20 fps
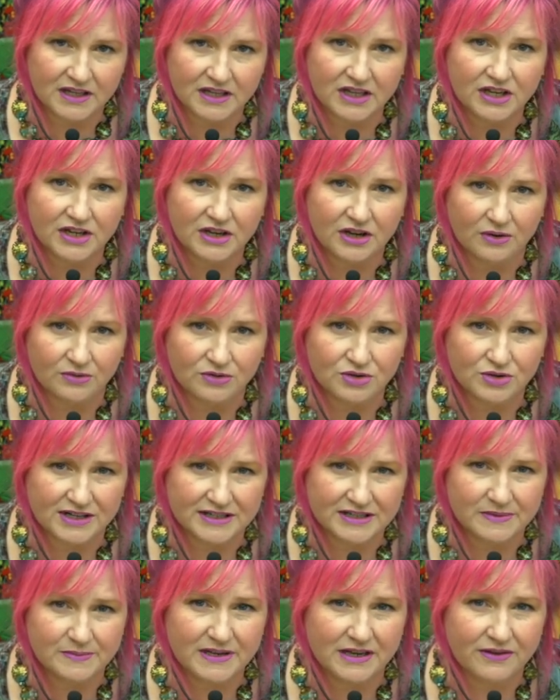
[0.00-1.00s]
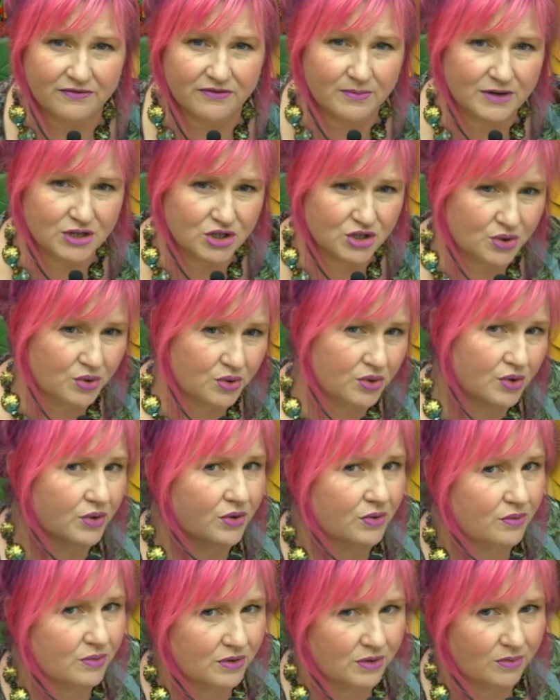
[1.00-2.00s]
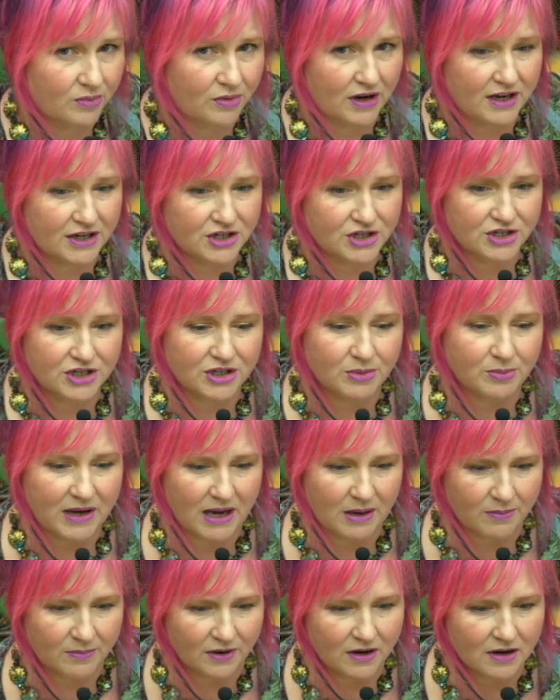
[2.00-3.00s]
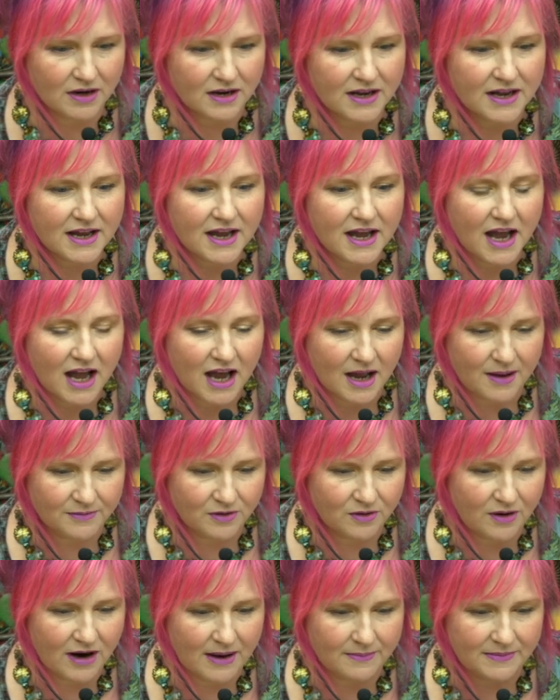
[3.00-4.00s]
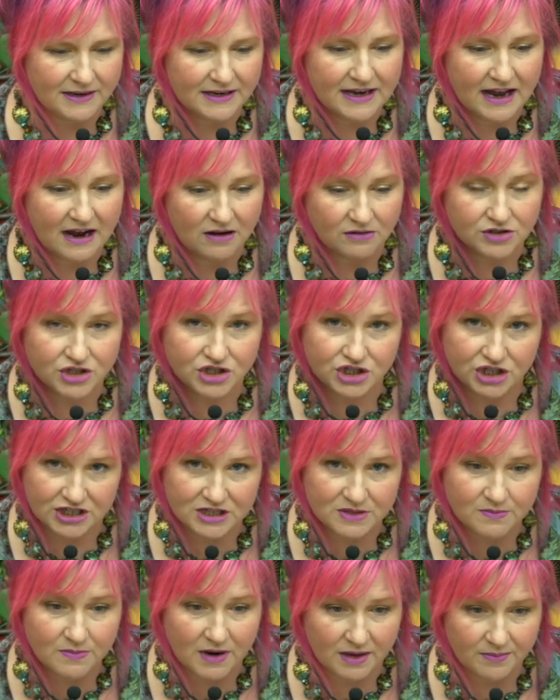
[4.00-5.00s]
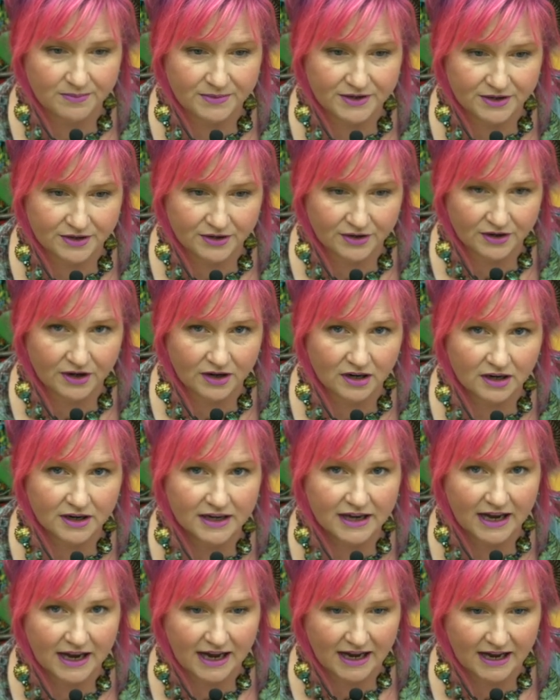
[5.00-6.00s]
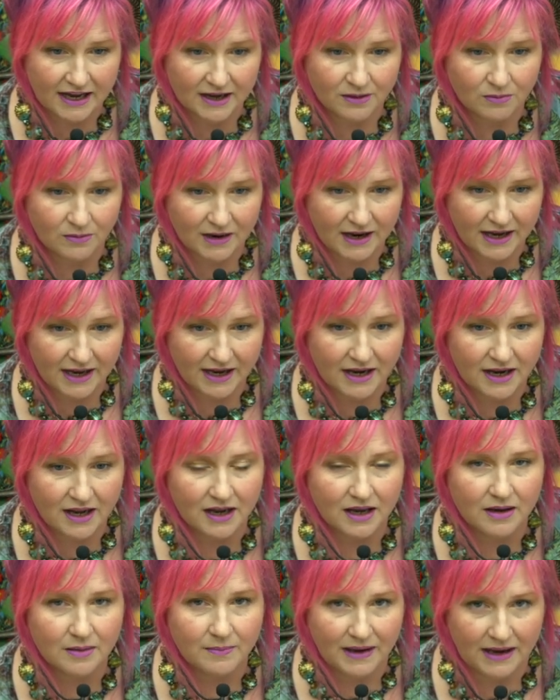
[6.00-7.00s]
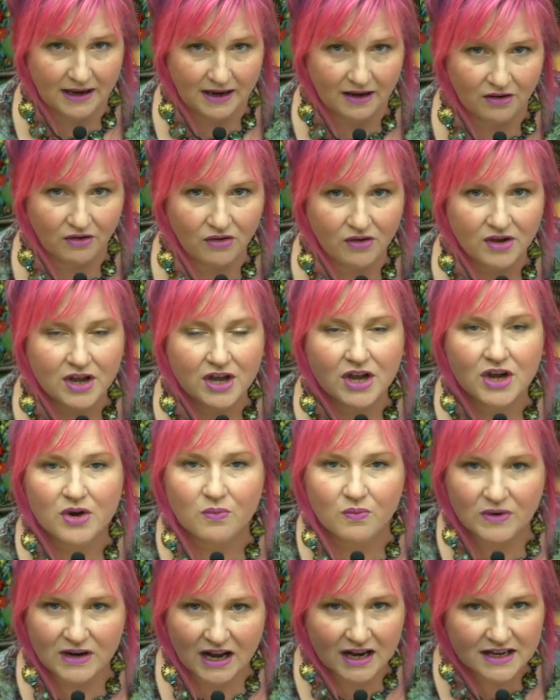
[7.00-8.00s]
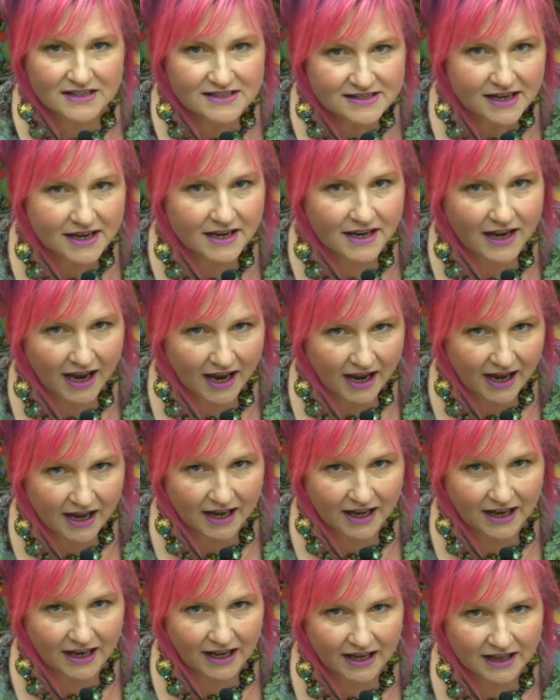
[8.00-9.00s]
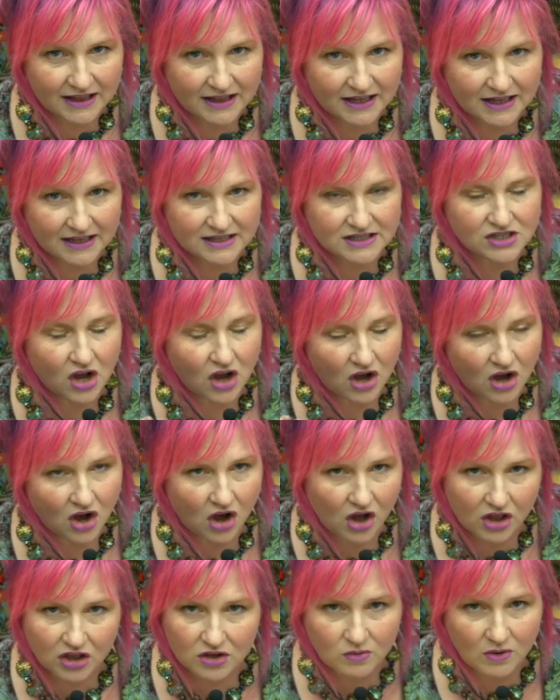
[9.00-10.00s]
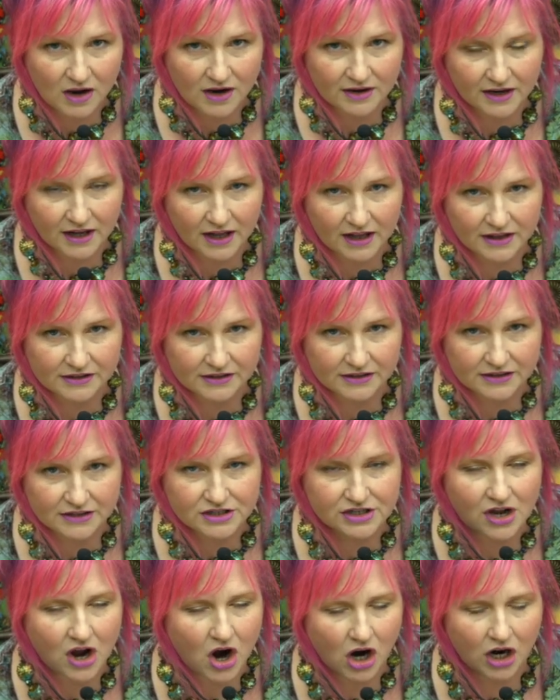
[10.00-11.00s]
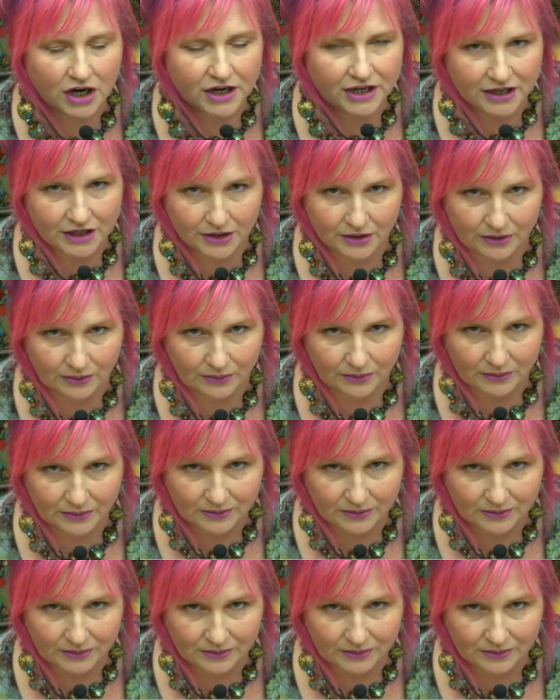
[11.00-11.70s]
you know, transmitting from my shoulder through the brush to the paper. I'm grabbing now just my pure cad red pale. When I say CAD in this, all the watercolors are hue.